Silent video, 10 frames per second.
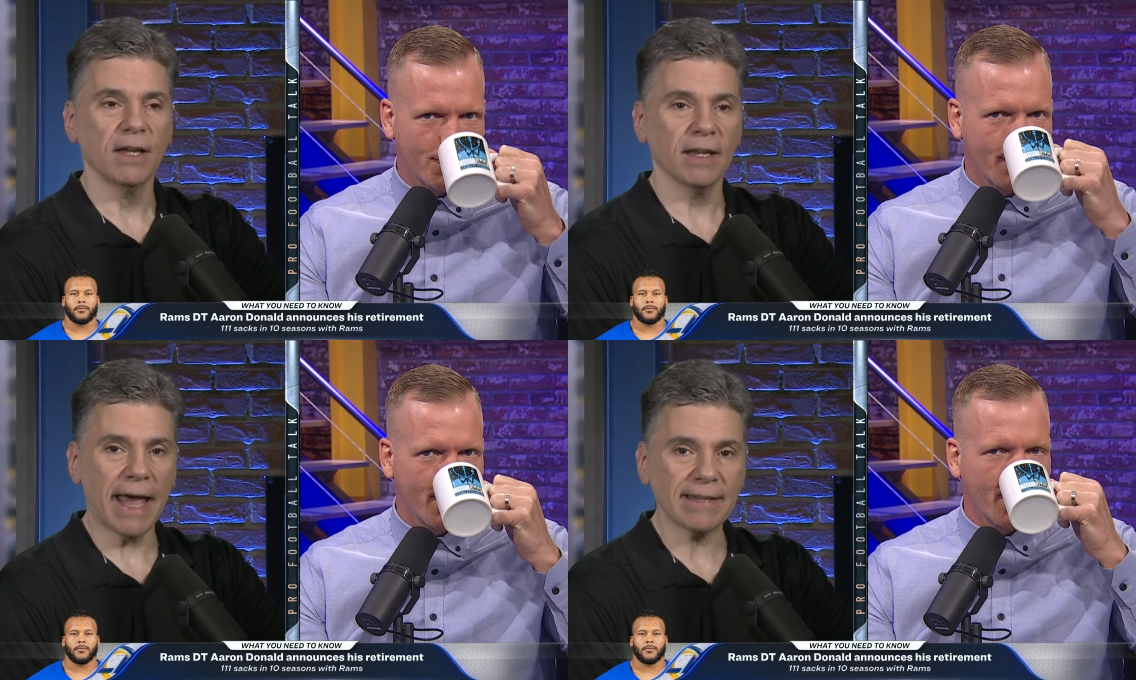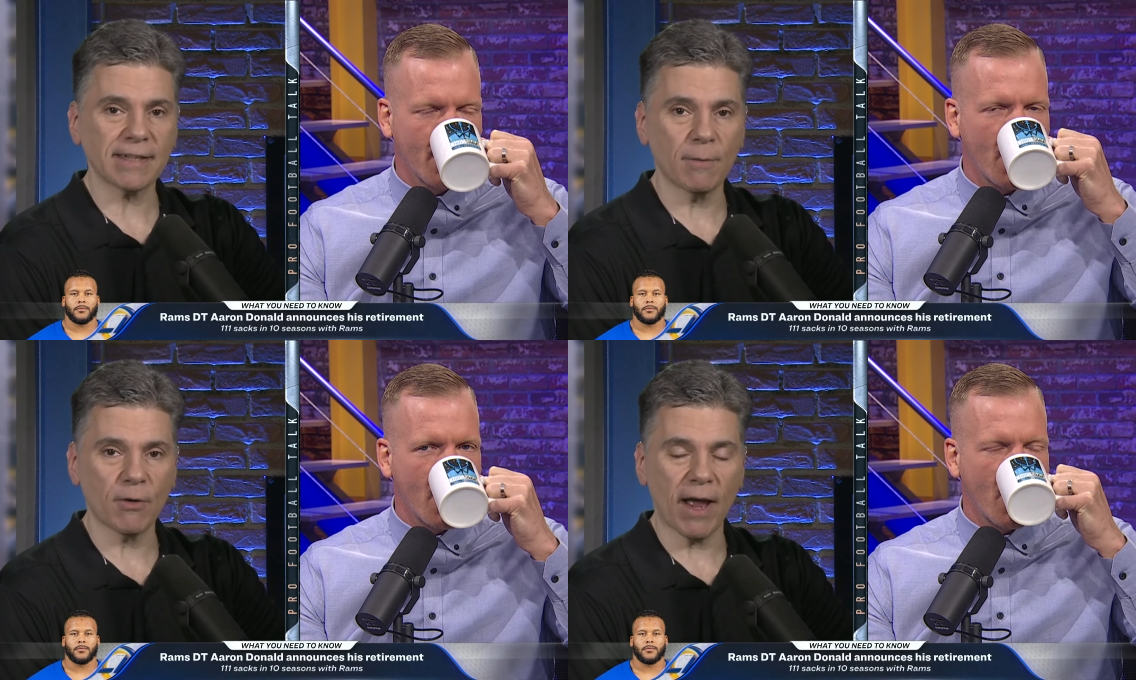Speaker 1: Last
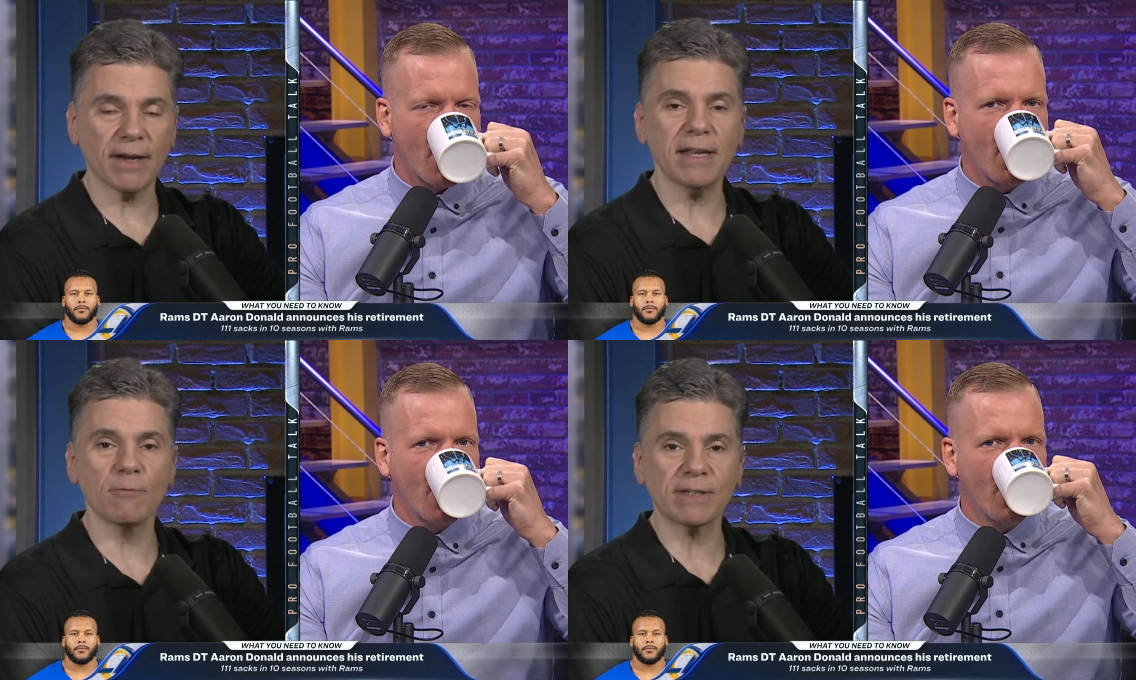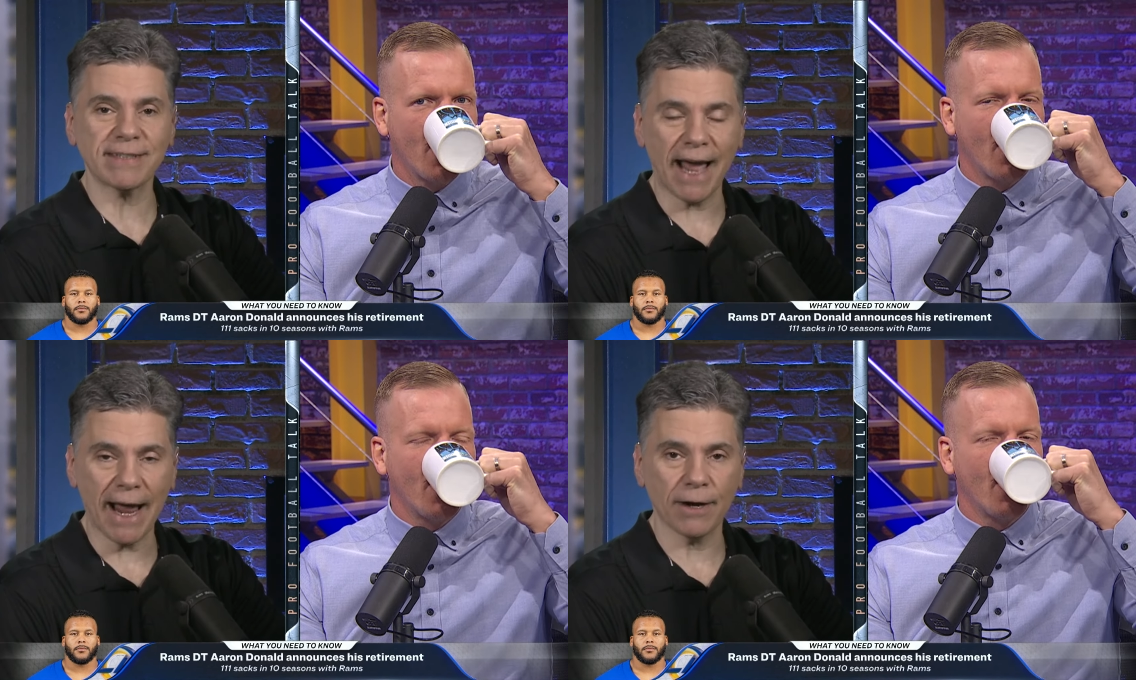time around, he
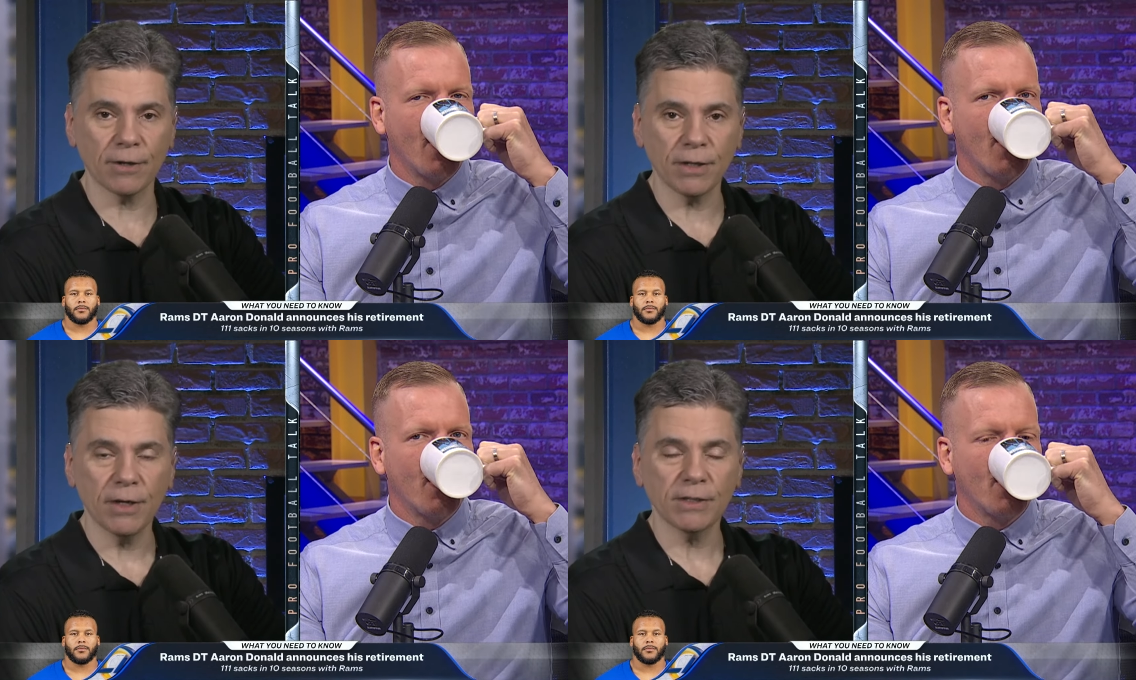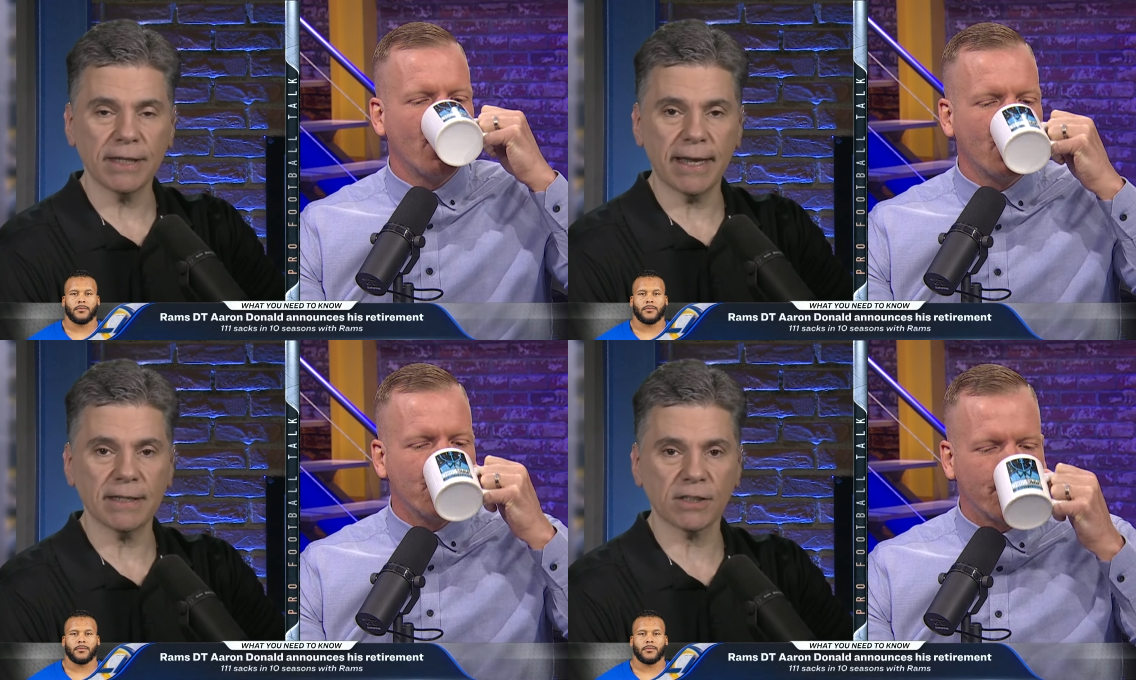retired to
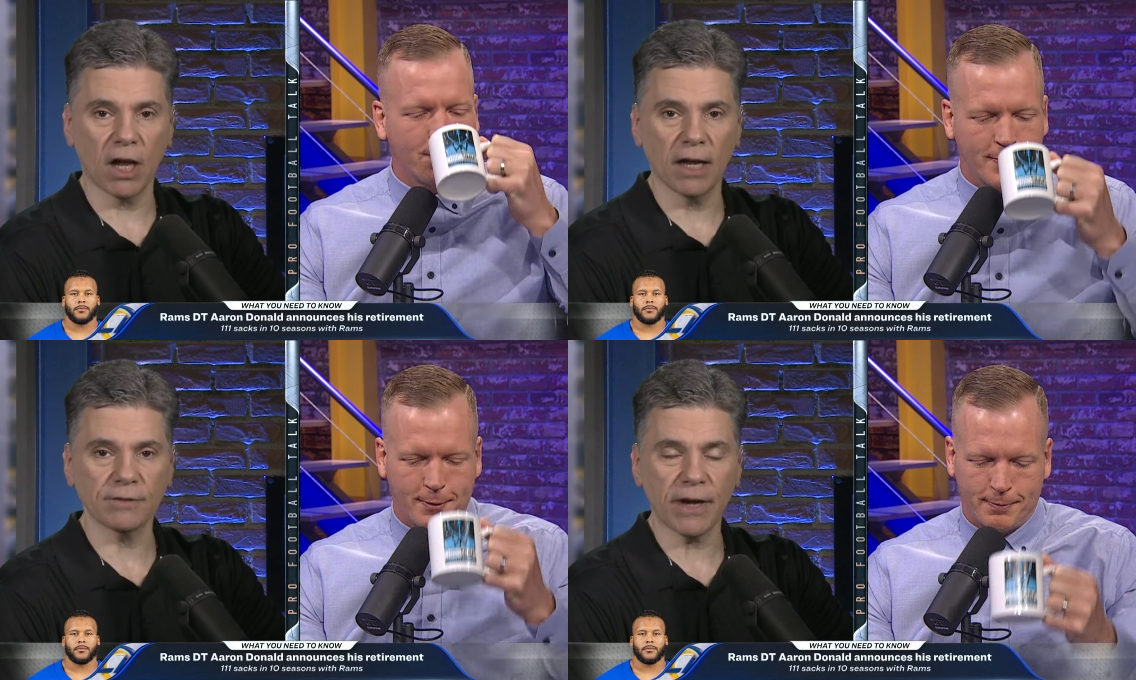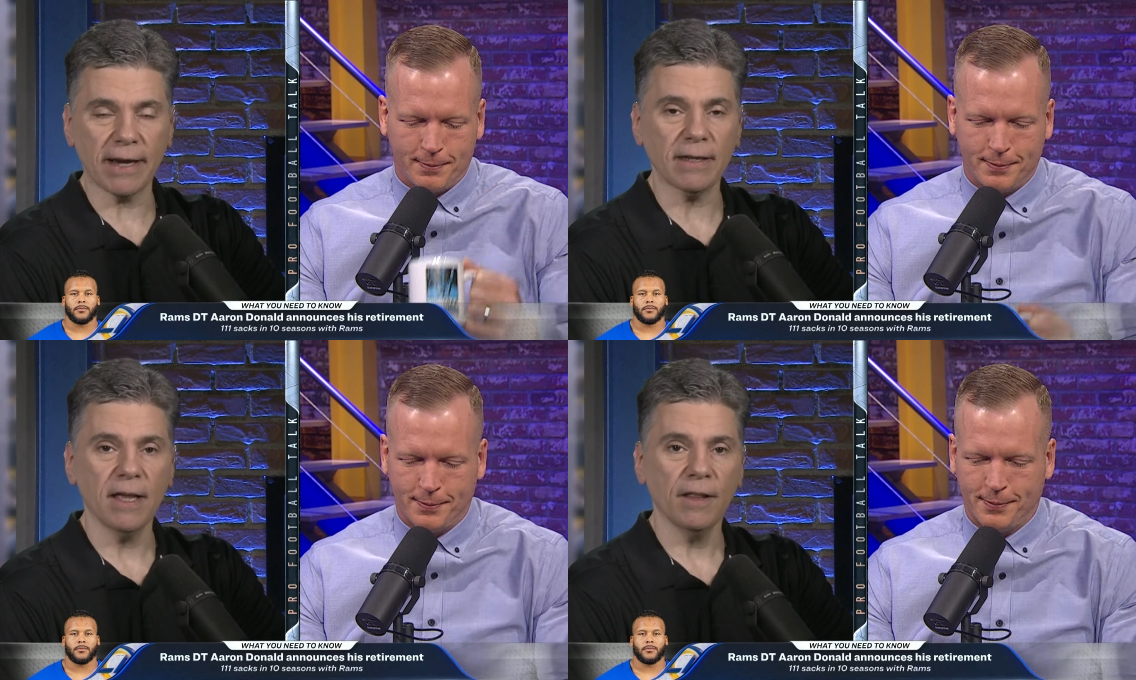get his contract.